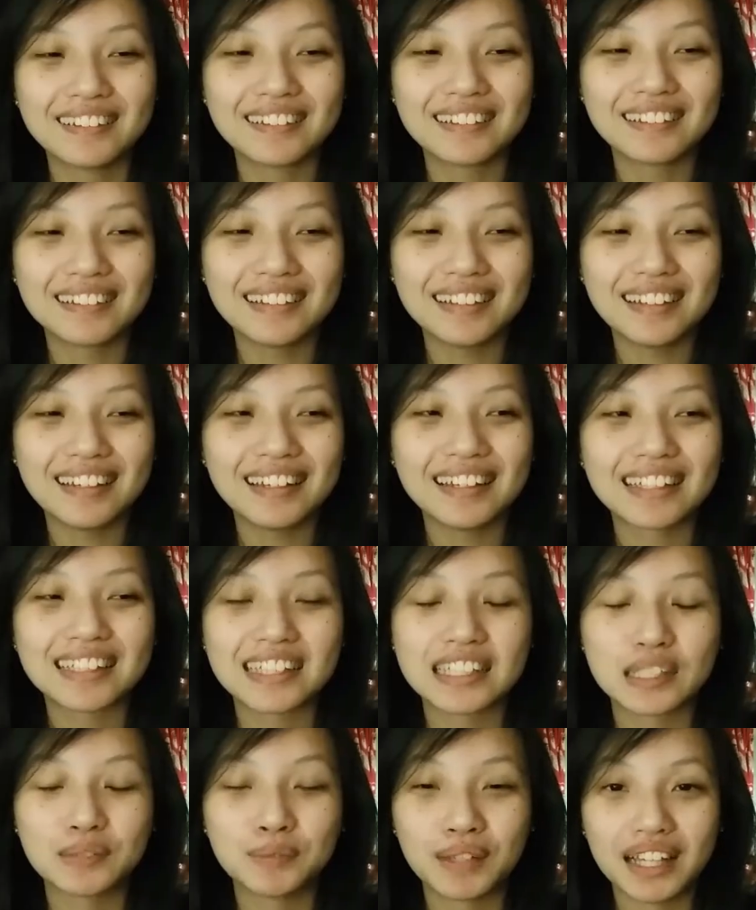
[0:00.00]
Literally,
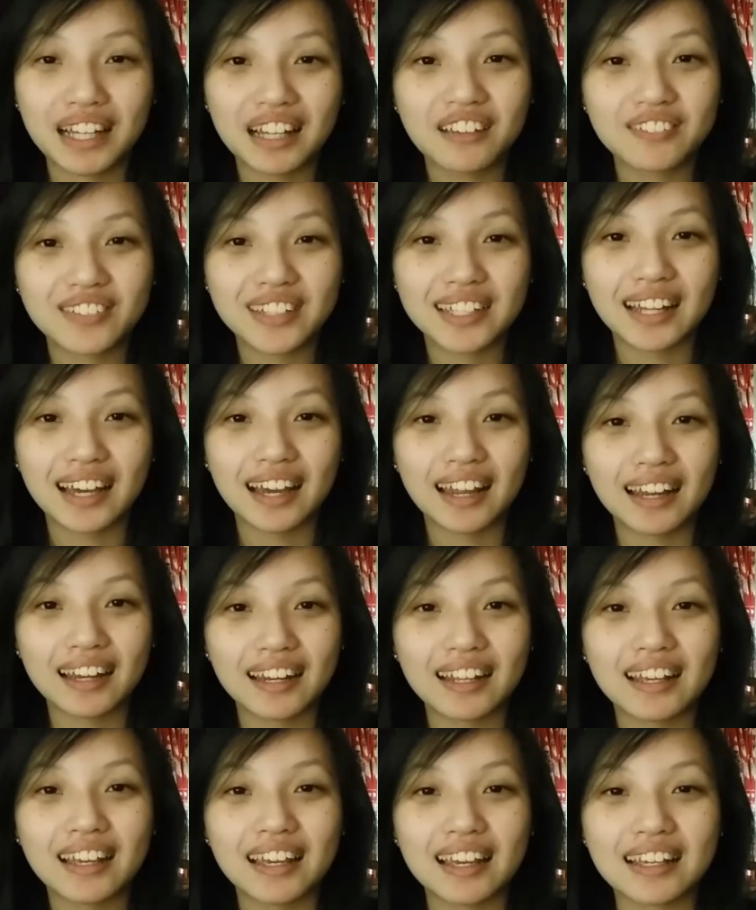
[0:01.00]
it's the middle of the
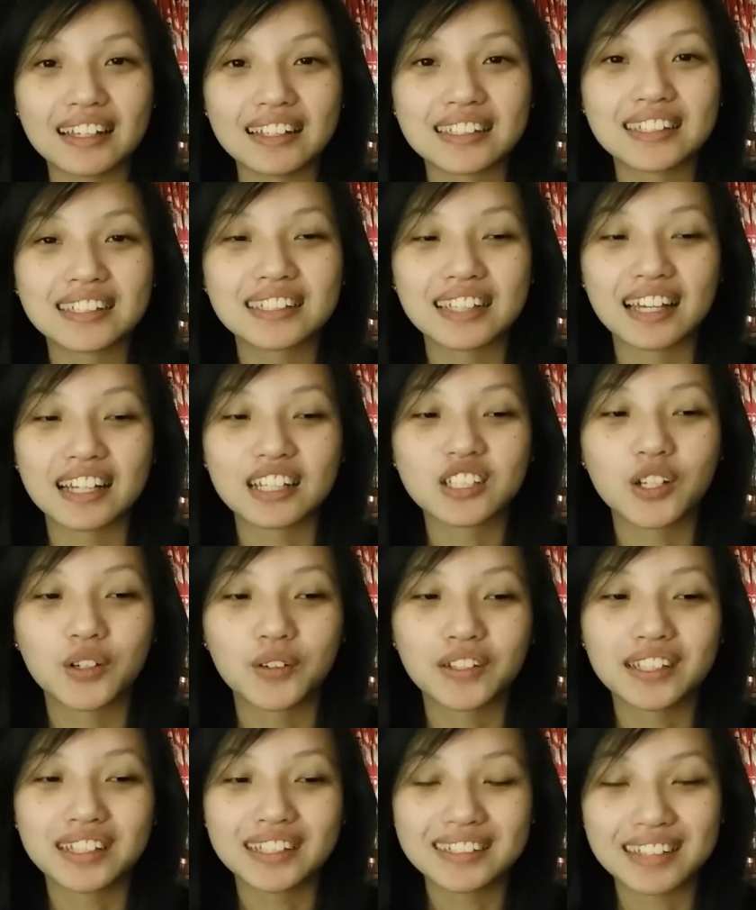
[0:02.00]
night, it's like
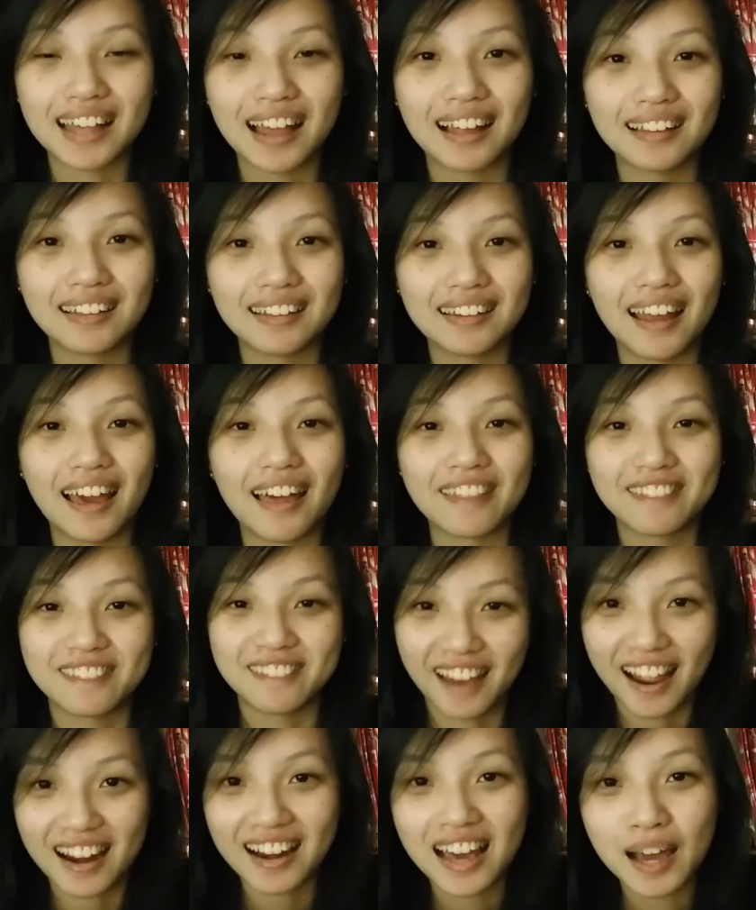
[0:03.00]
totally silent,
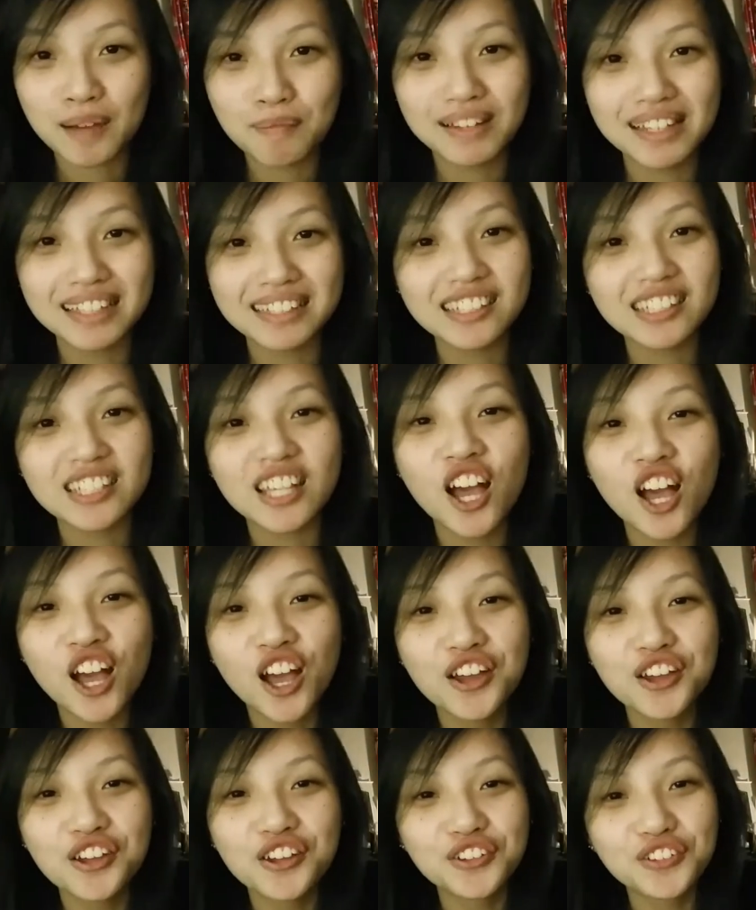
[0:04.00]
and that happens?
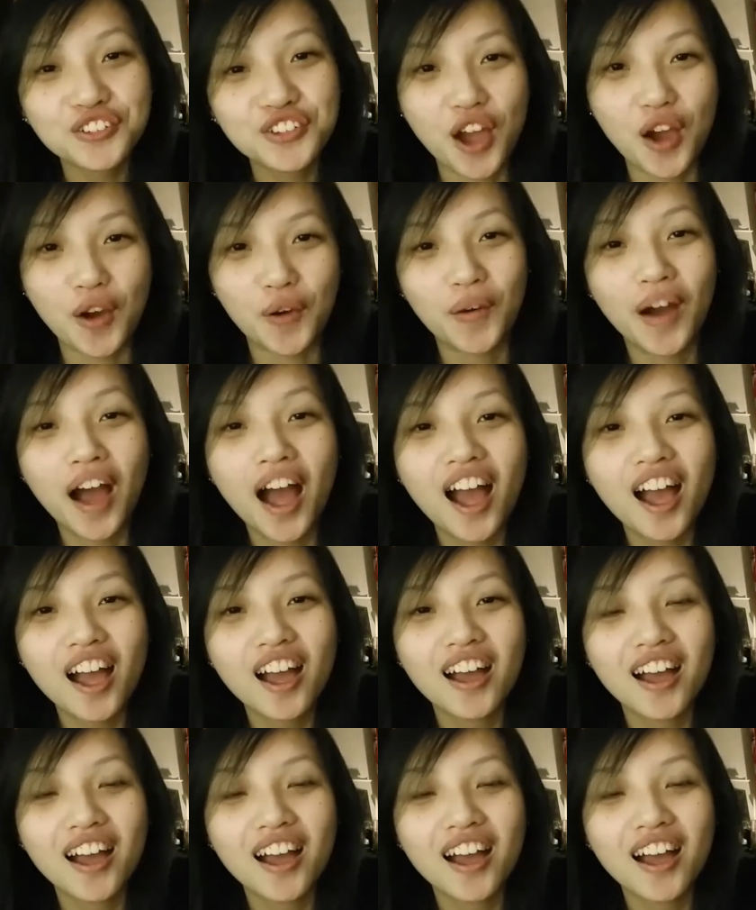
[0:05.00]
No.